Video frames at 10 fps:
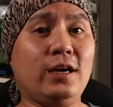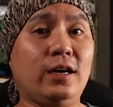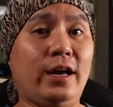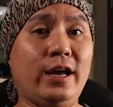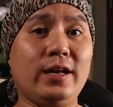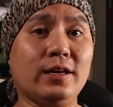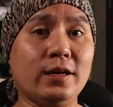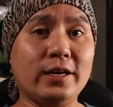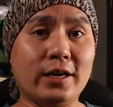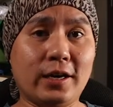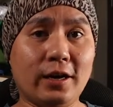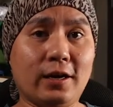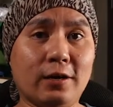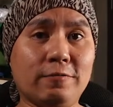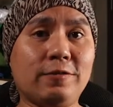and learning
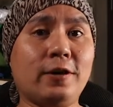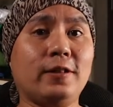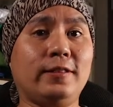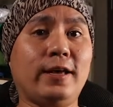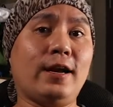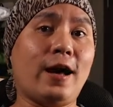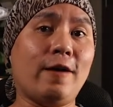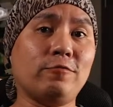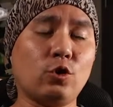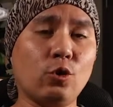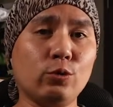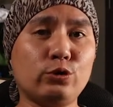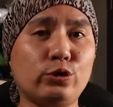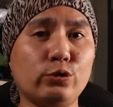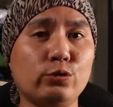curve that I have to go
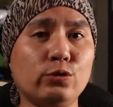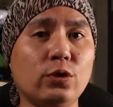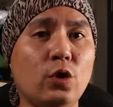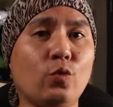through,